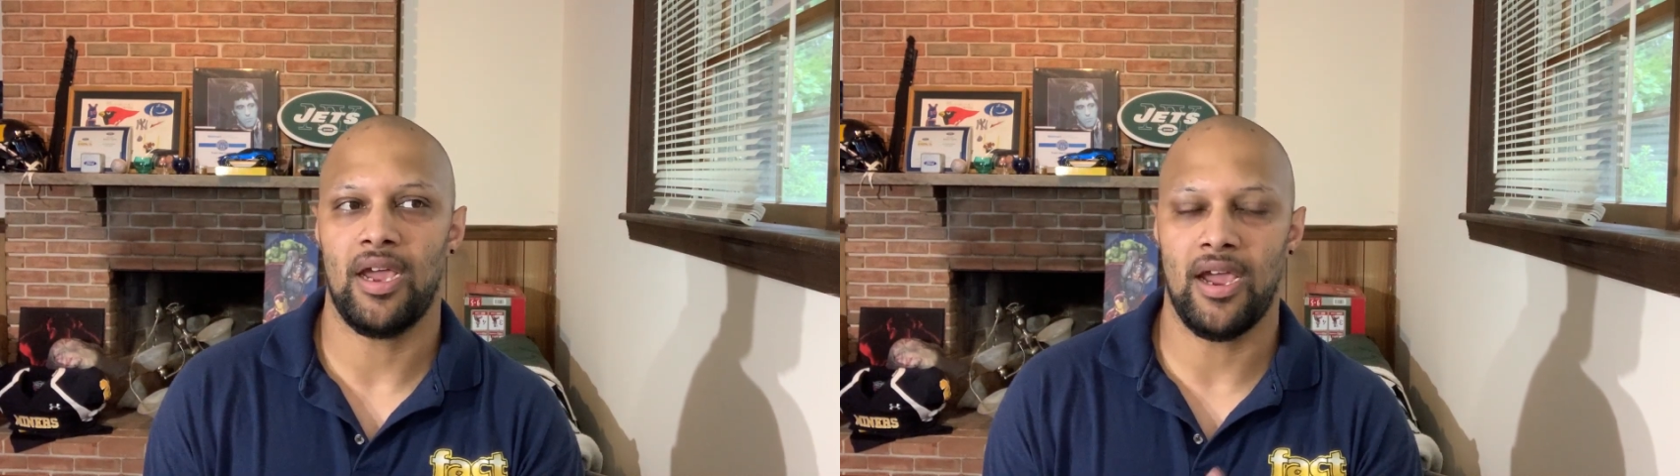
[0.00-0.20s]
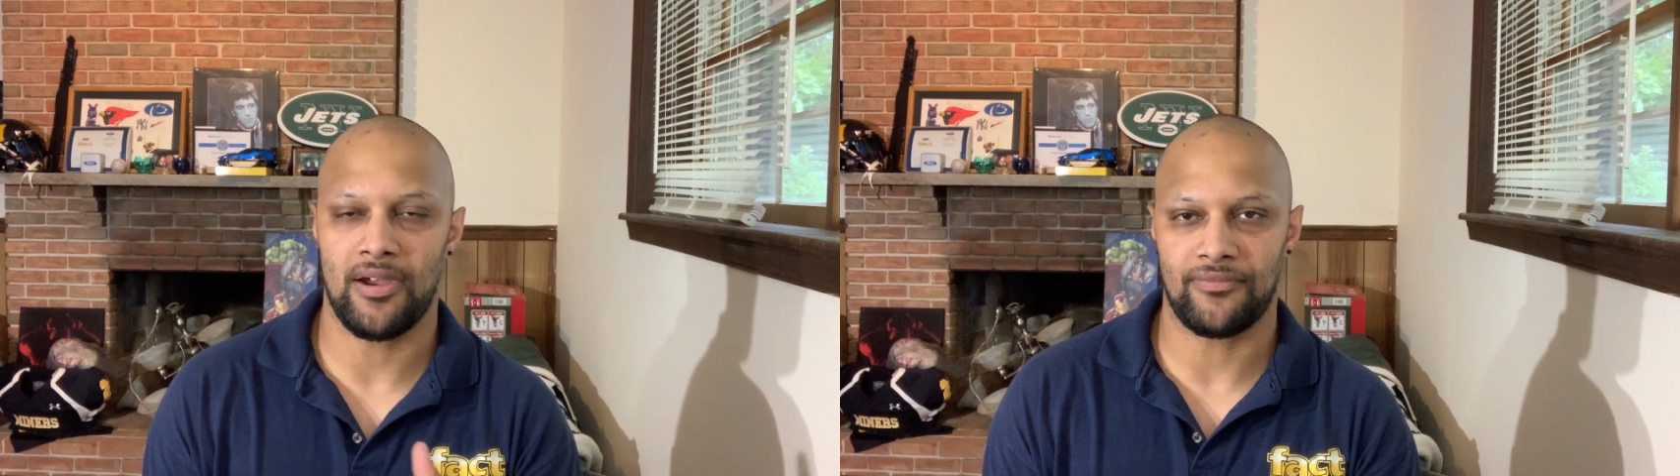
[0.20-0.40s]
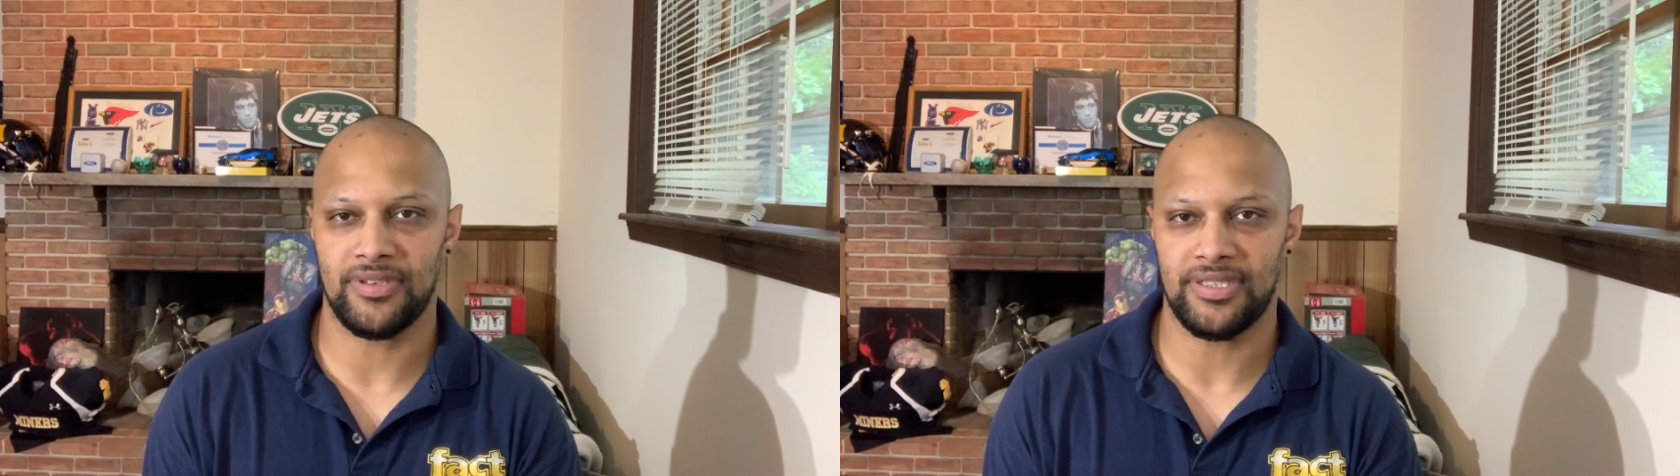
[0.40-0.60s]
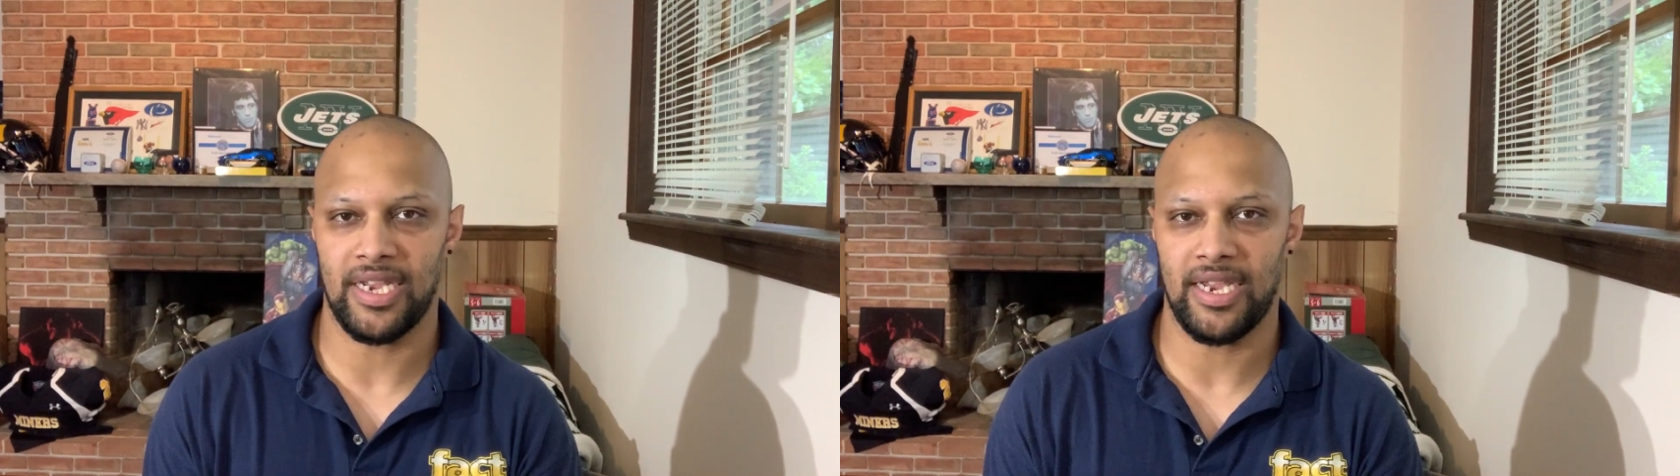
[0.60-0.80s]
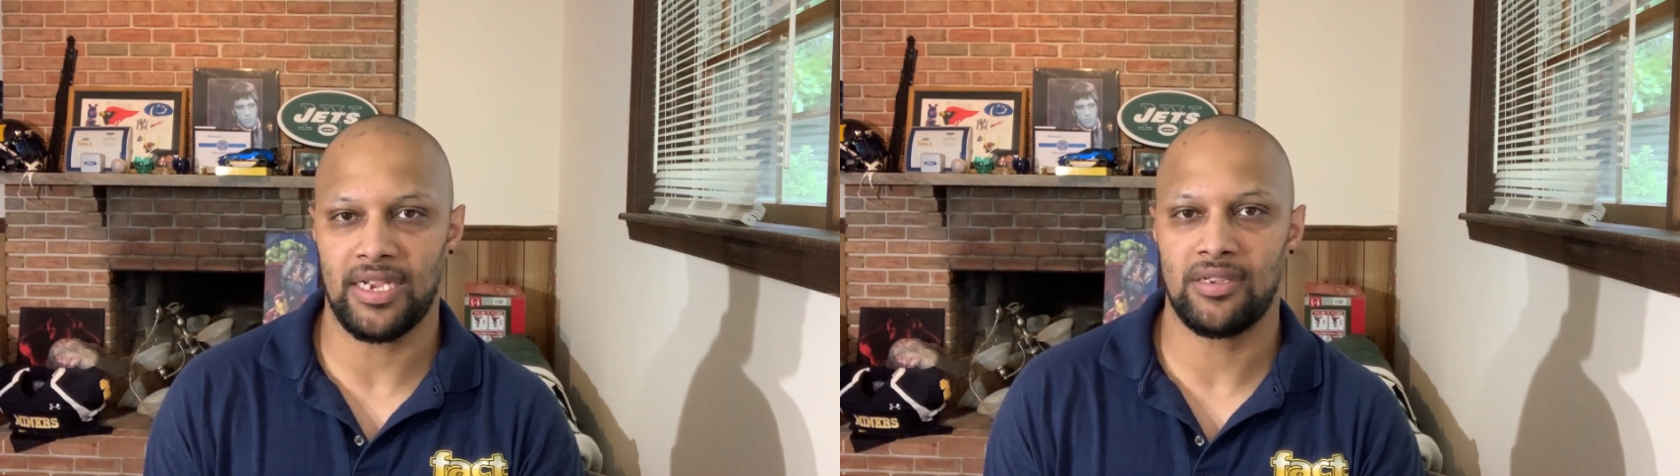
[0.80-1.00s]
every
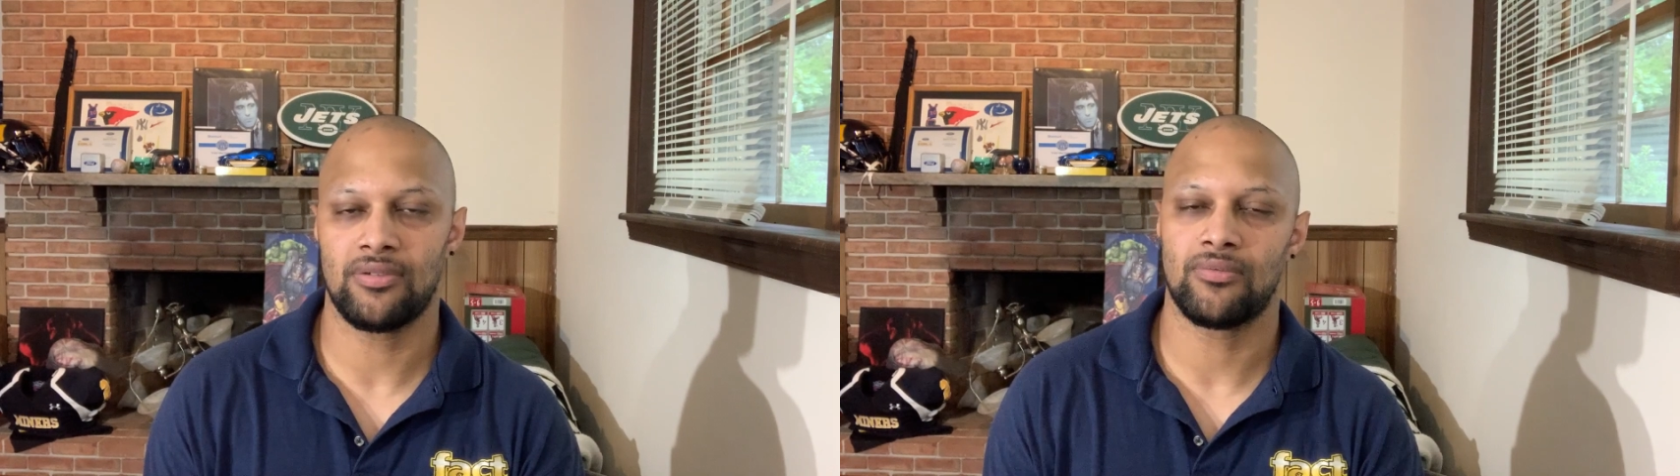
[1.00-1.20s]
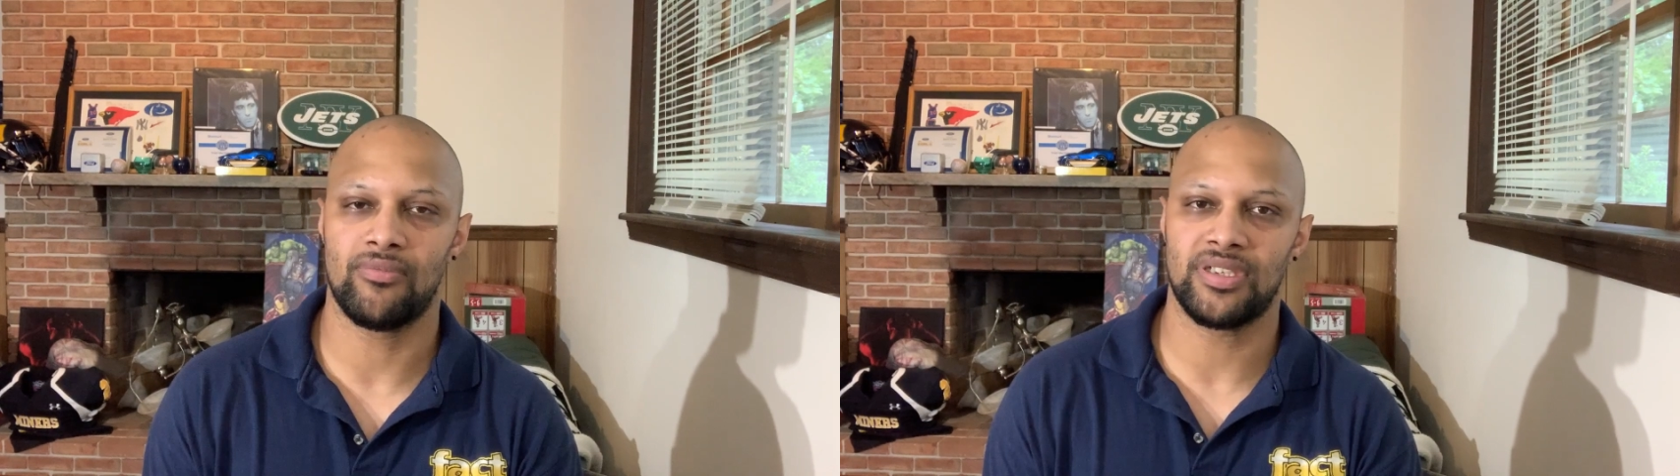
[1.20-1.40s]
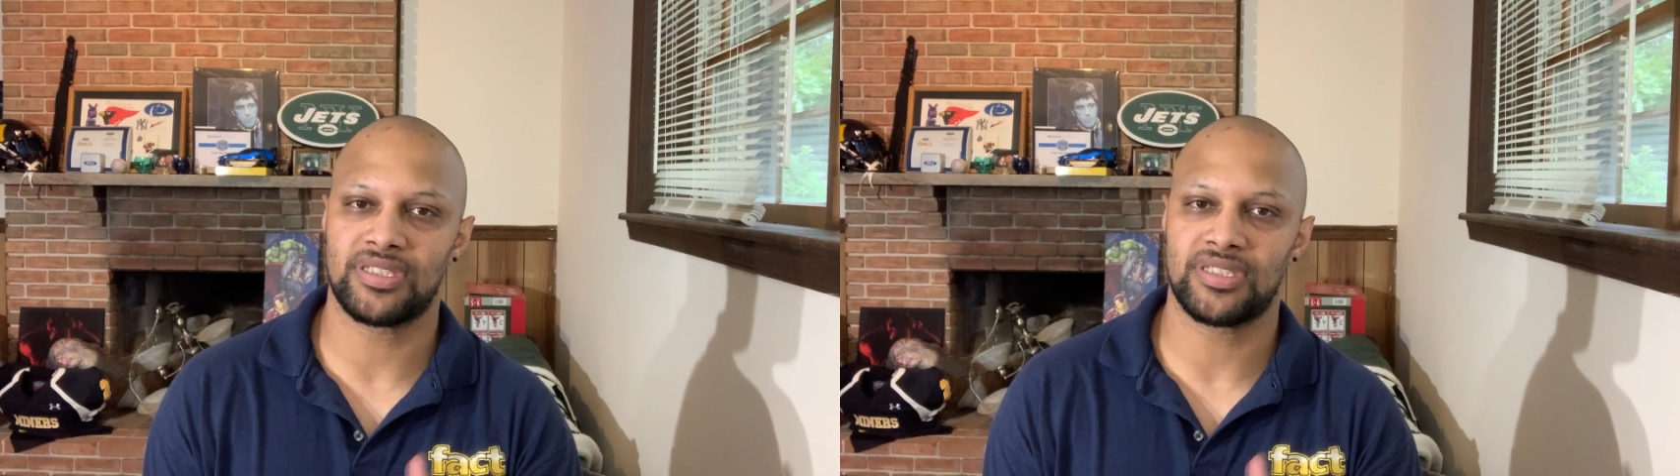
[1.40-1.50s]
day, which